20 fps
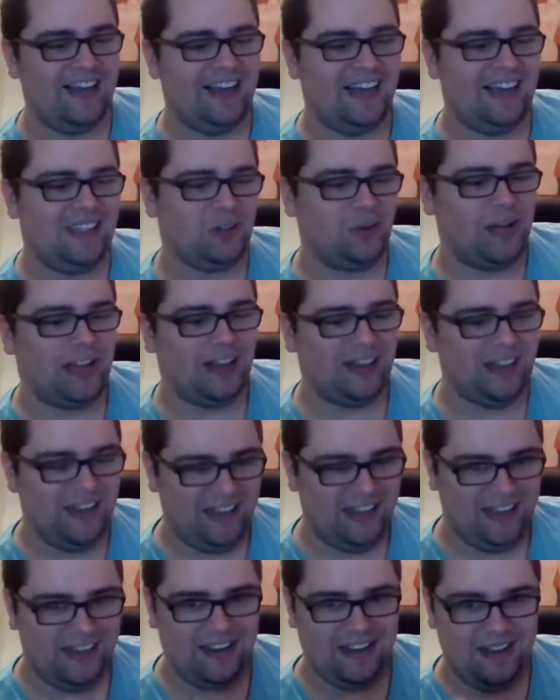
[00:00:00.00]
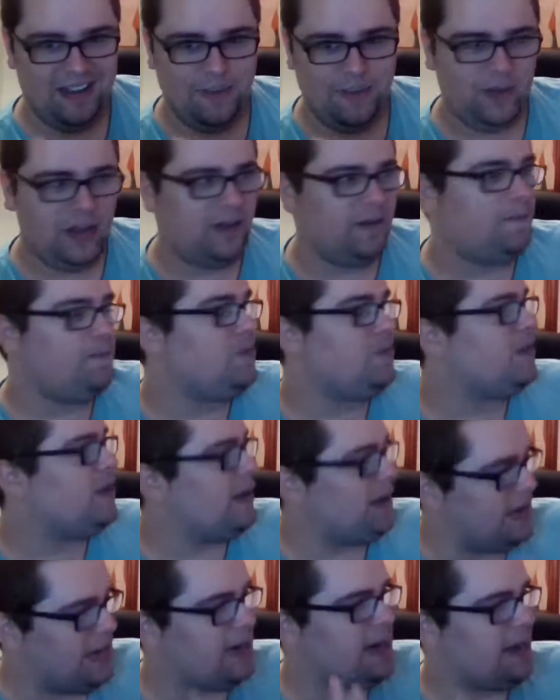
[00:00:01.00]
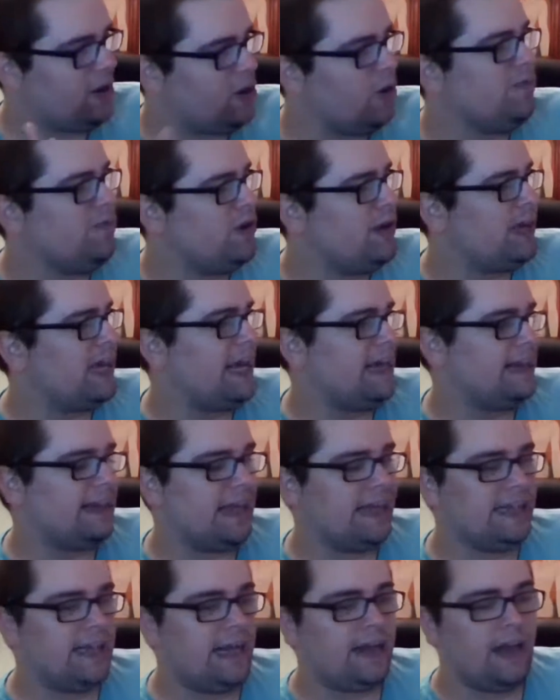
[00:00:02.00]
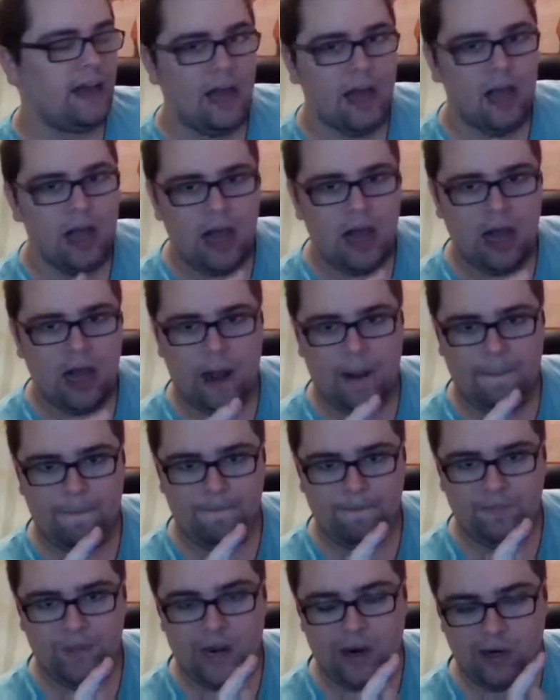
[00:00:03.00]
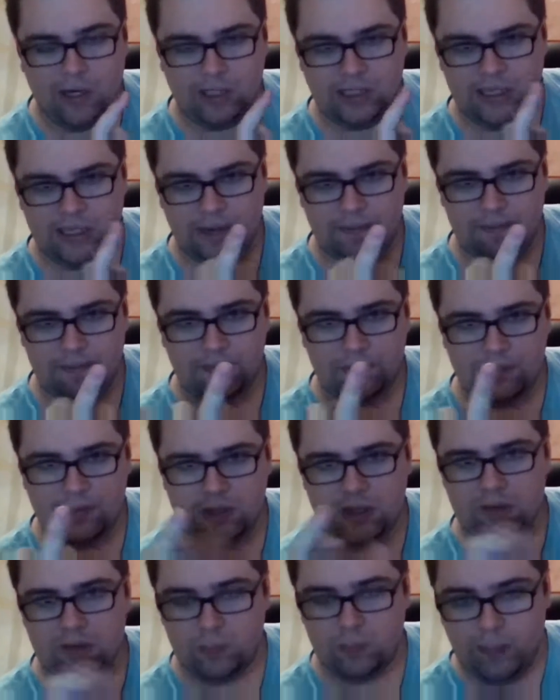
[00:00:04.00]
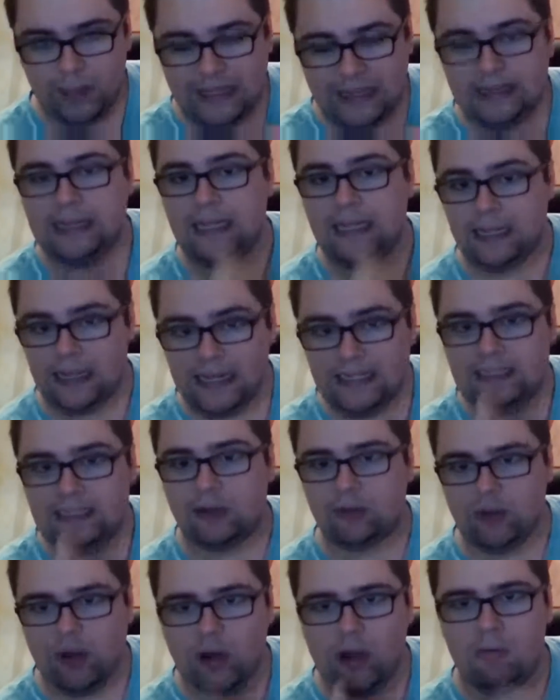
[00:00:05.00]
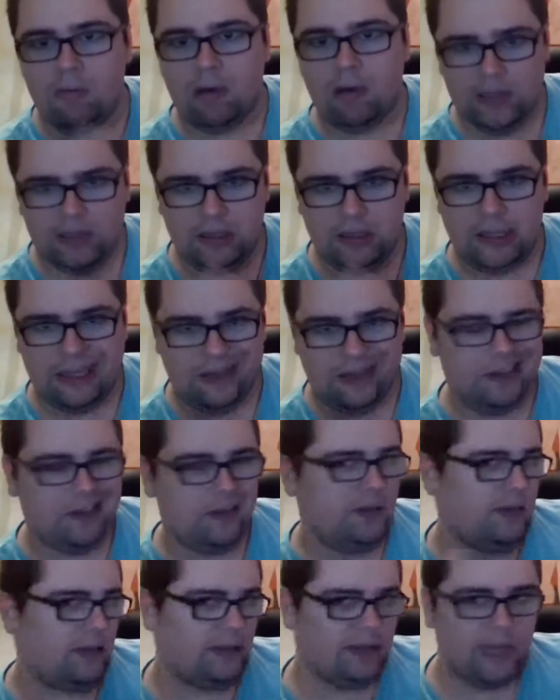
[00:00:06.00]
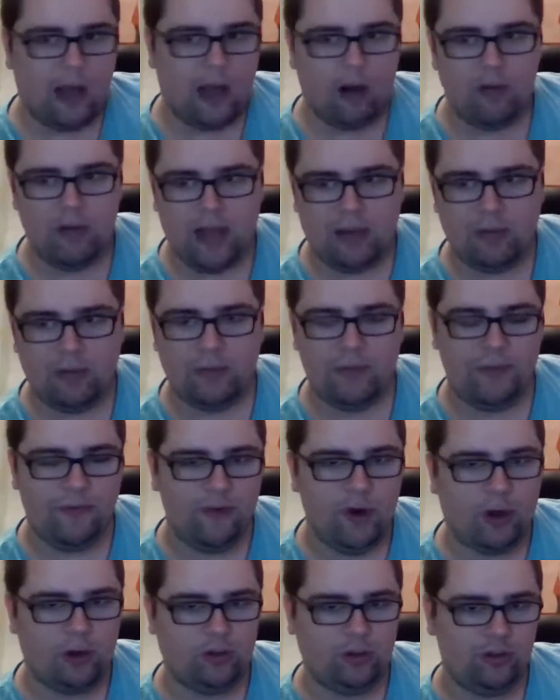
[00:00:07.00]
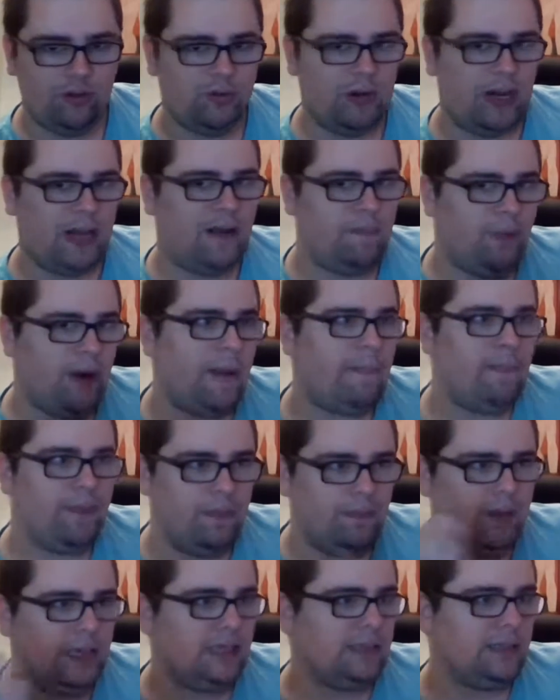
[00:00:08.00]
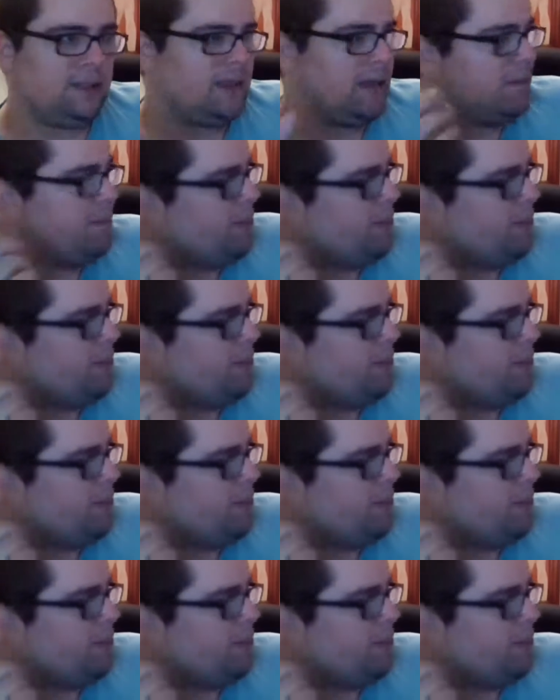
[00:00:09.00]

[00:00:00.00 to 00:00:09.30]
as well uh, um, and, and, and, communicate like that. Uh, there is a, but let, us not talk about now. Now that we've gone through like prep, because